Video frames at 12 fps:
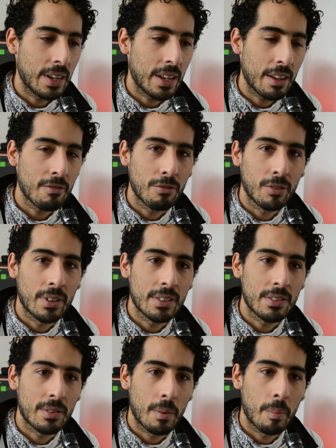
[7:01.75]

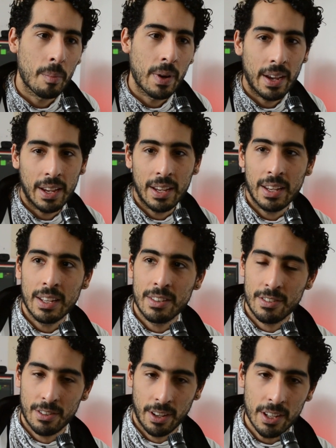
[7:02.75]
influenced by
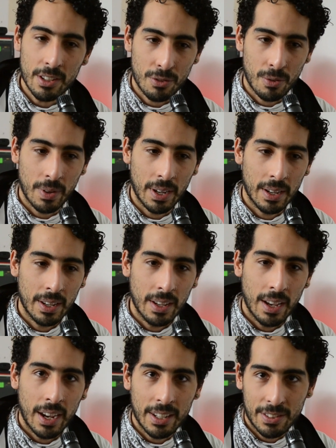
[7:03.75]
its history,
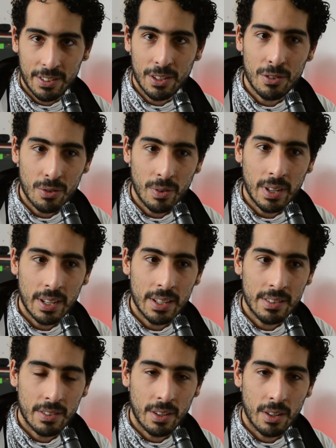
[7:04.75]
and its history,
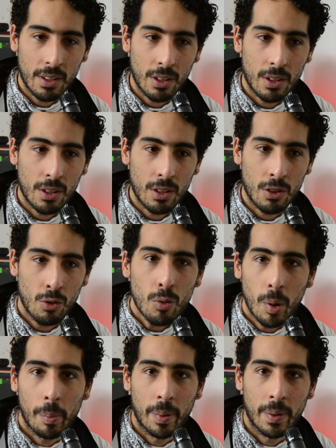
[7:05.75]
it's
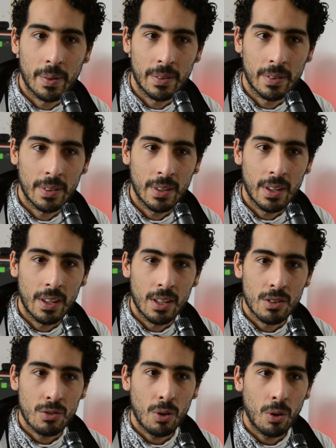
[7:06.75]
Europe.
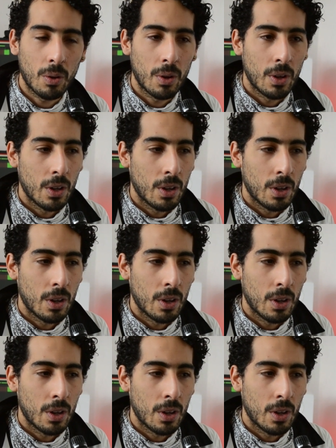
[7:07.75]
So